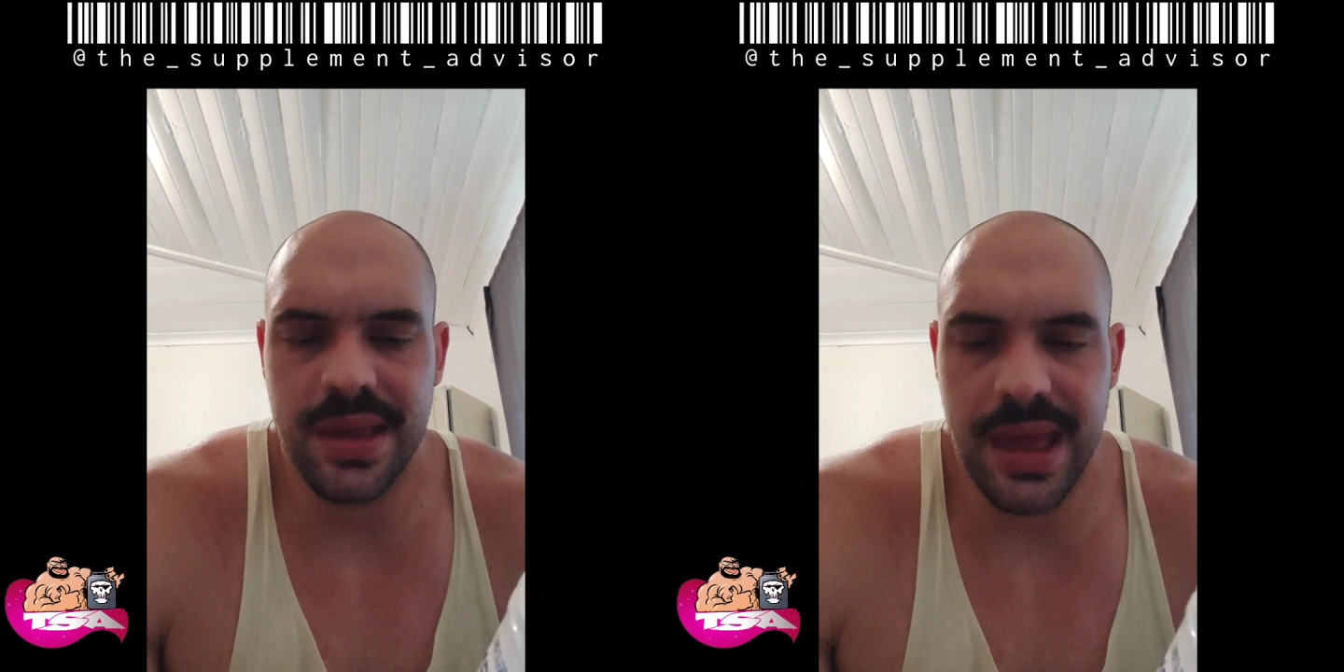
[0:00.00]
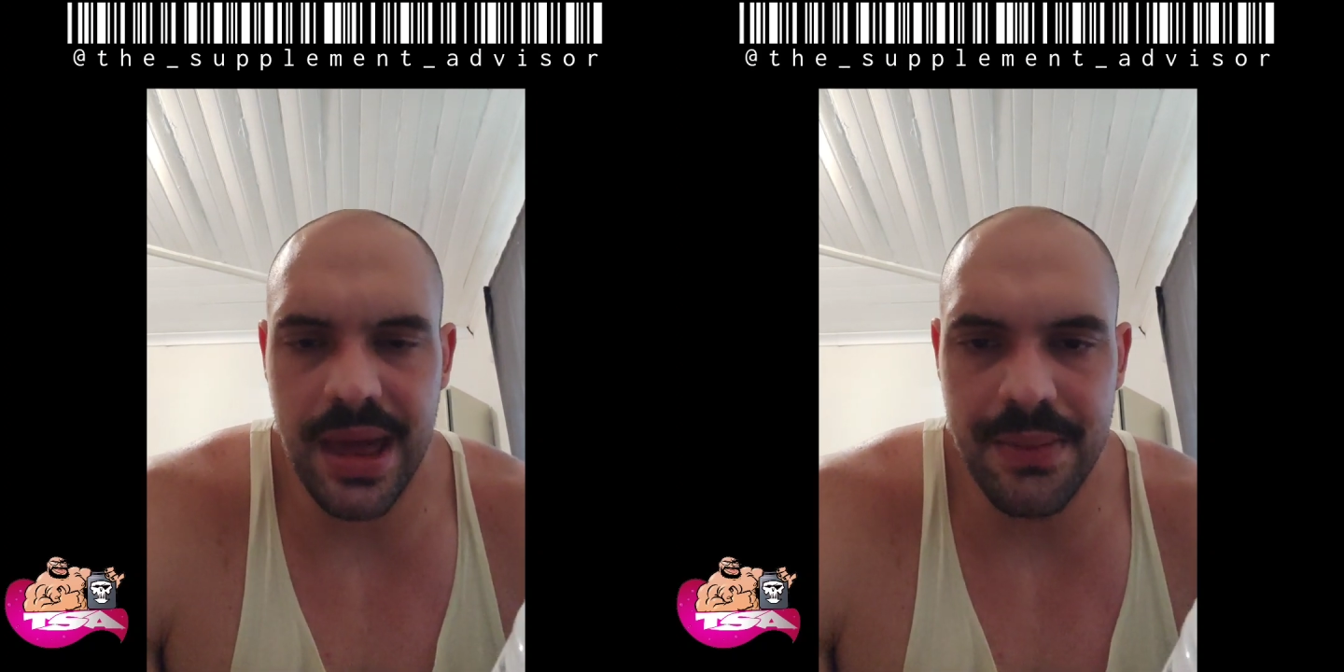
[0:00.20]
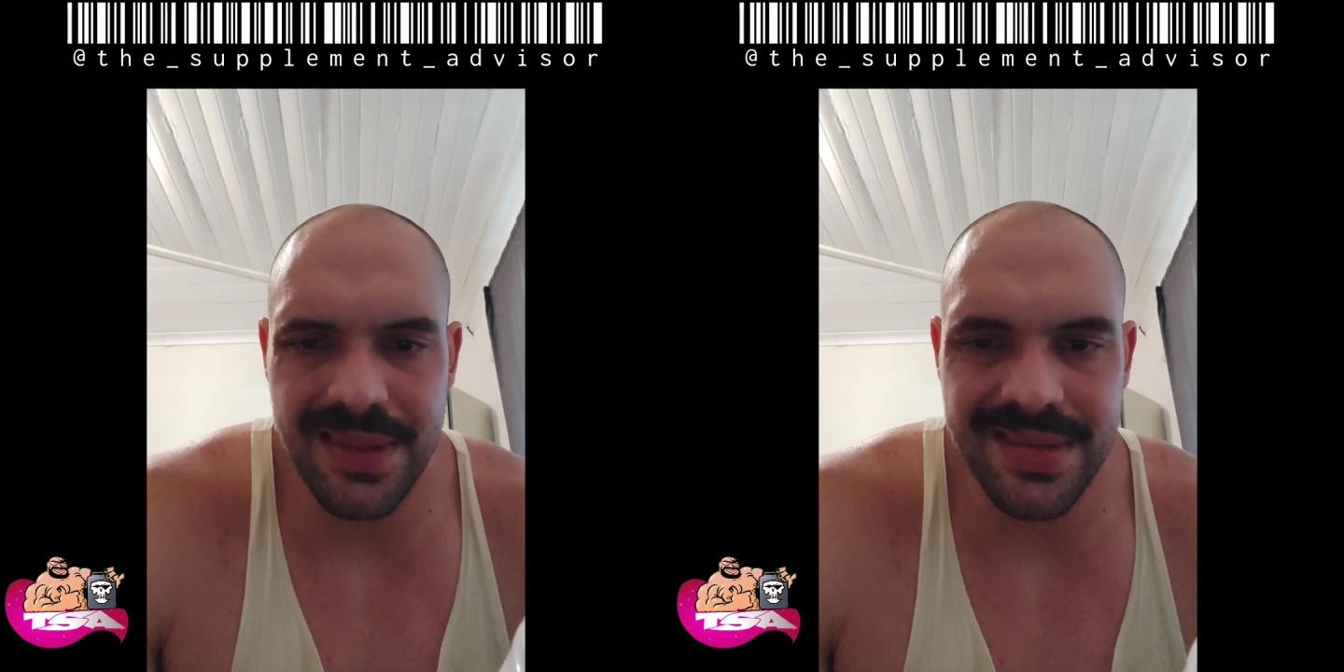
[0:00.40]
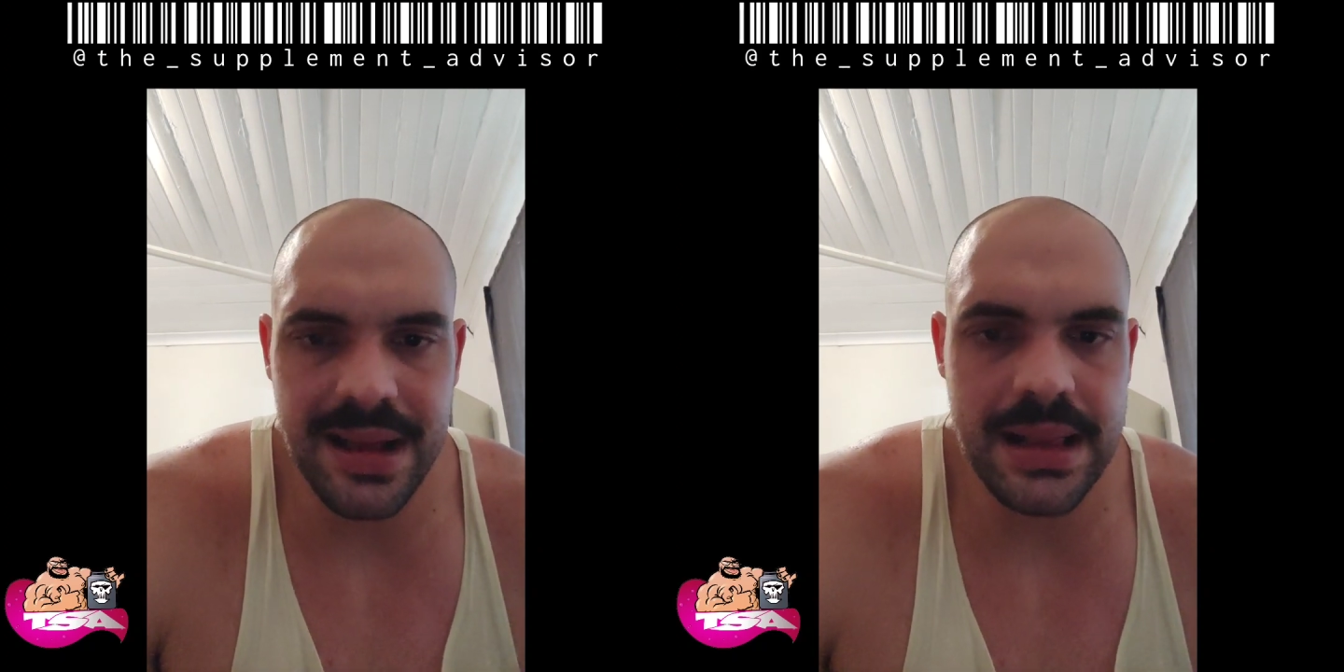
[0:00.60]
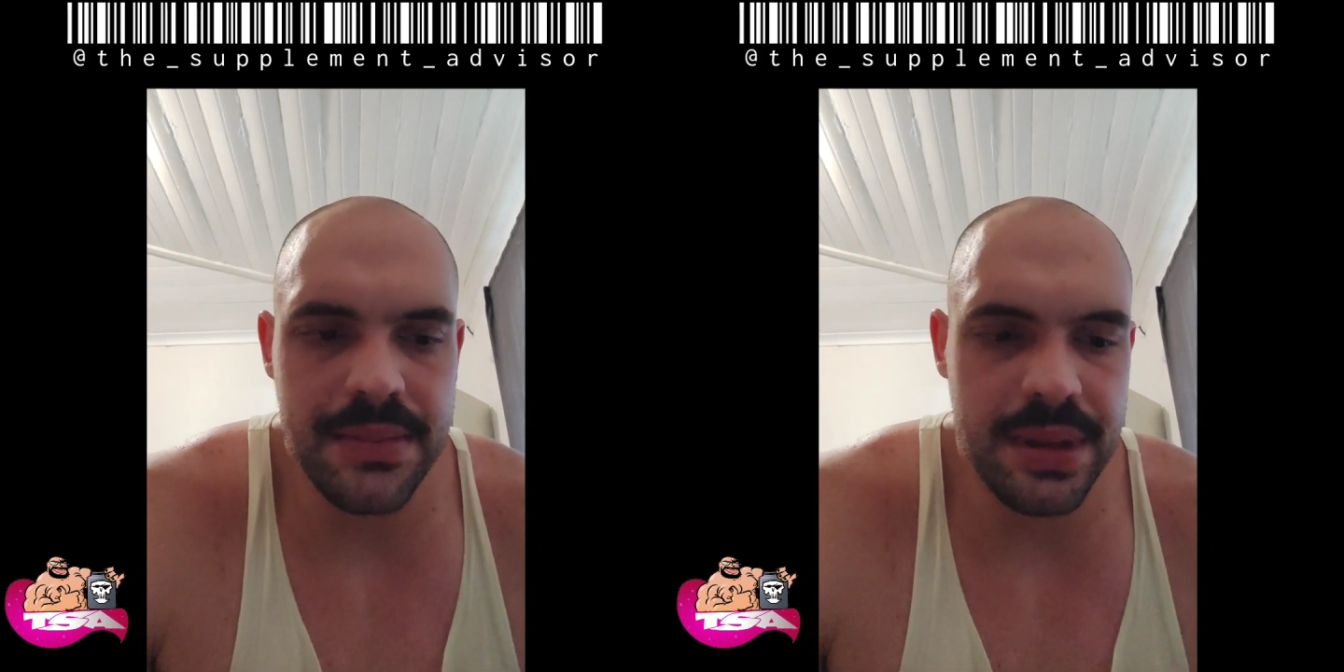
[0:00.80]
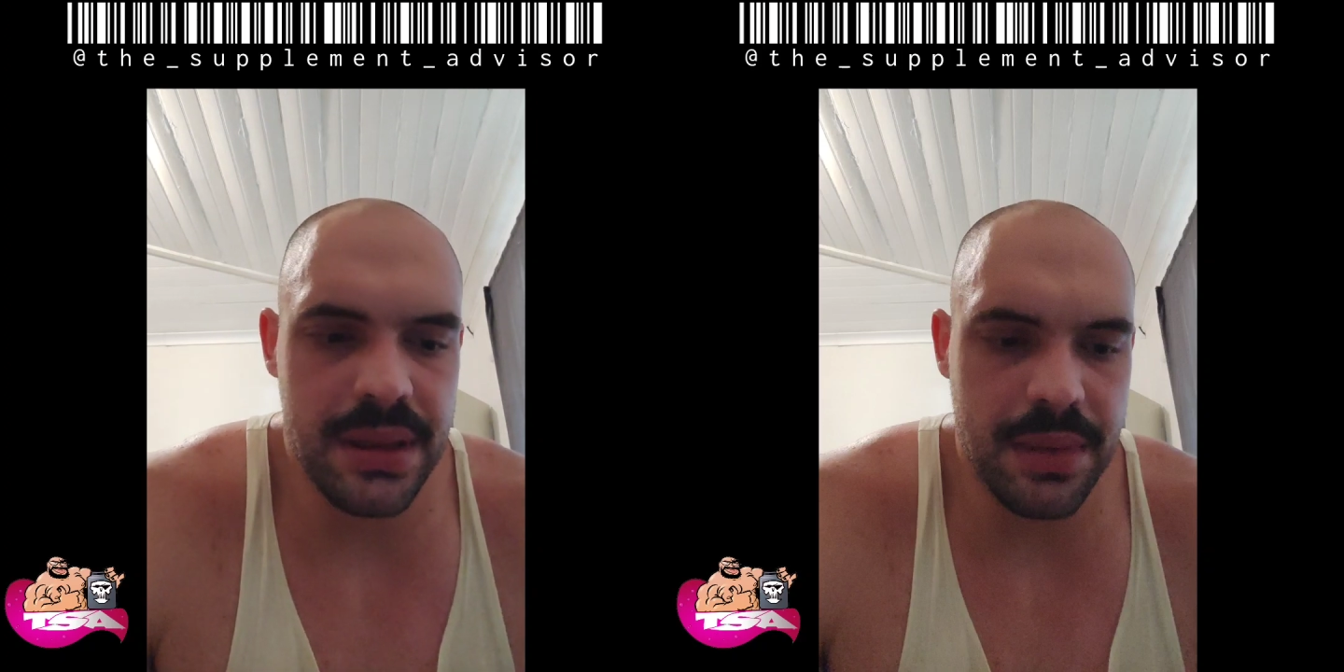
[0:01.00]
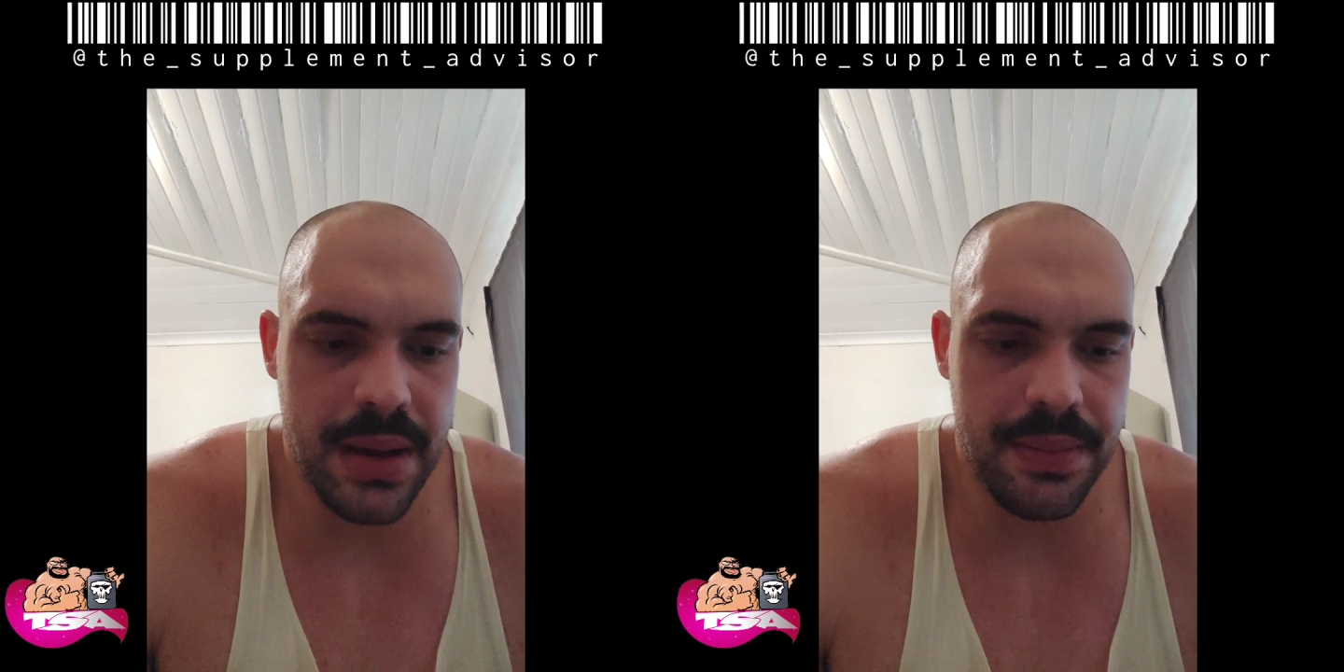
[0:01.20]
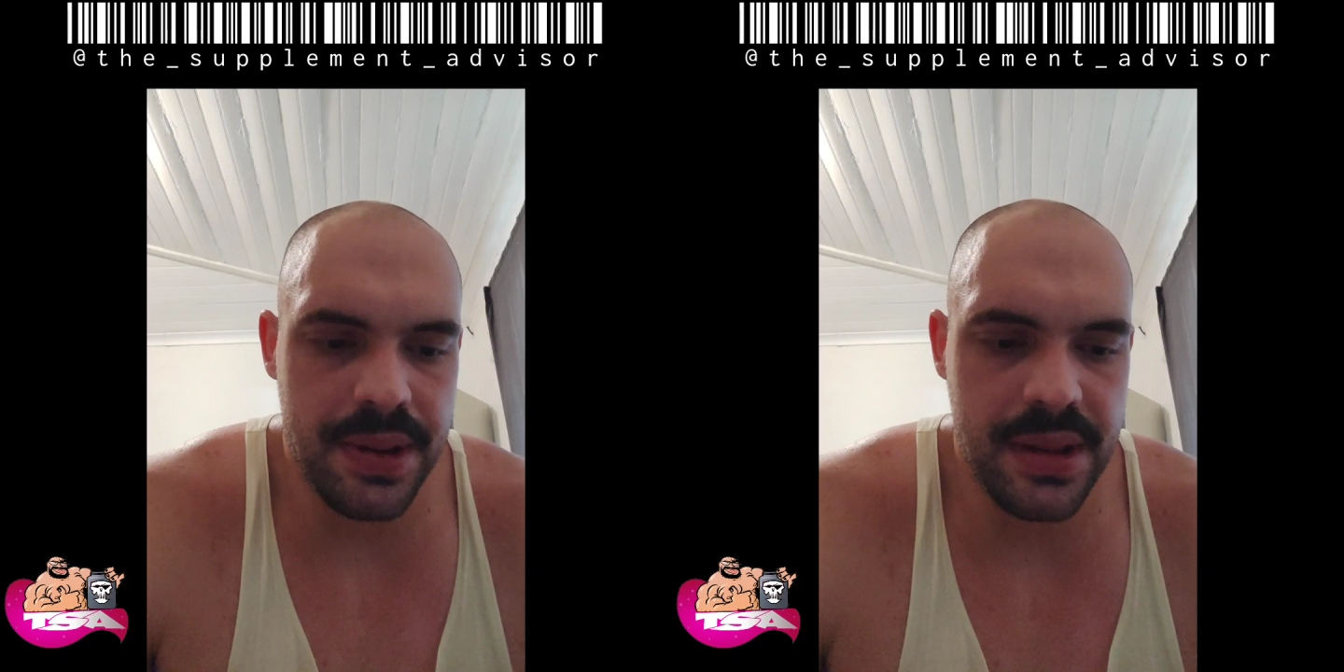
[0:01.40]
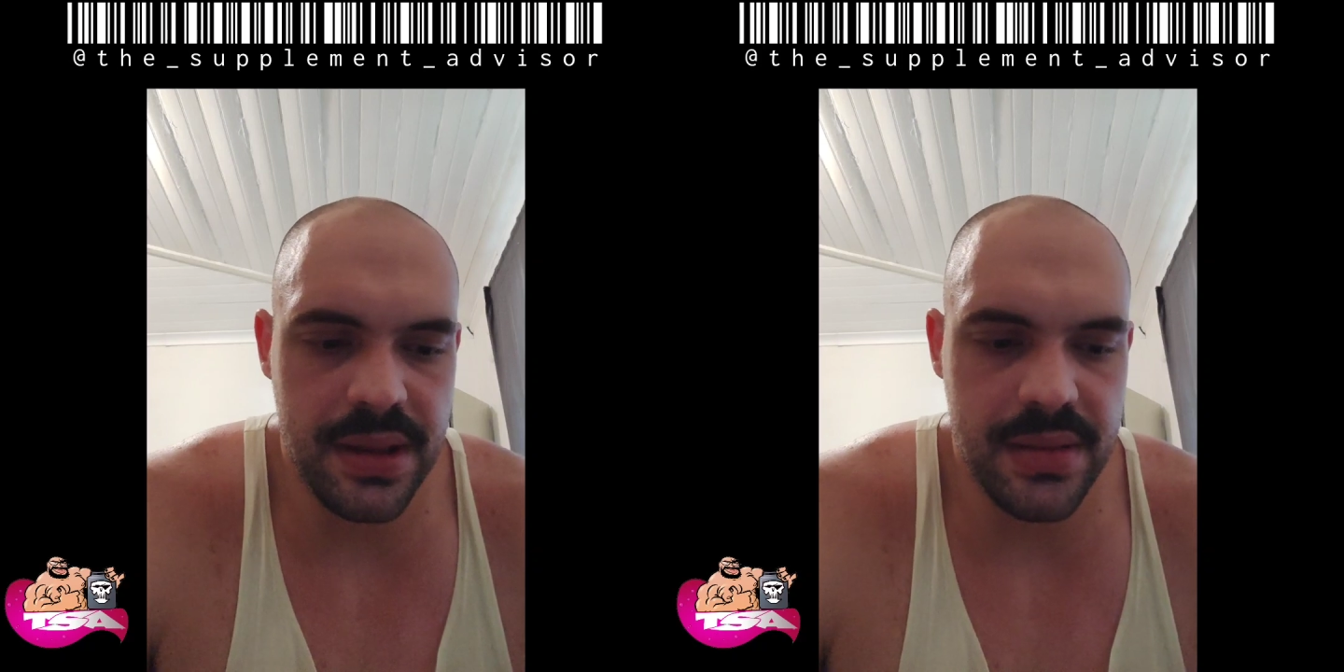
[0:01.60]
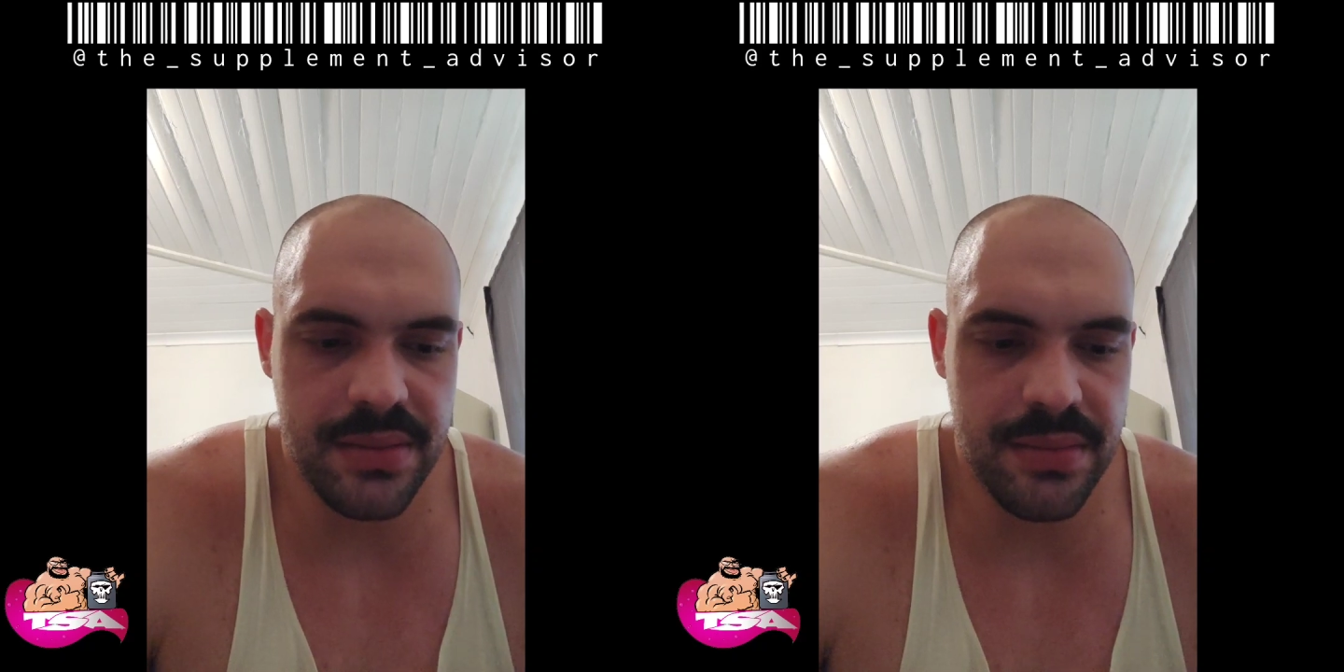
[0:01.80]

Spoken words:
Can be slightly better in my opinion.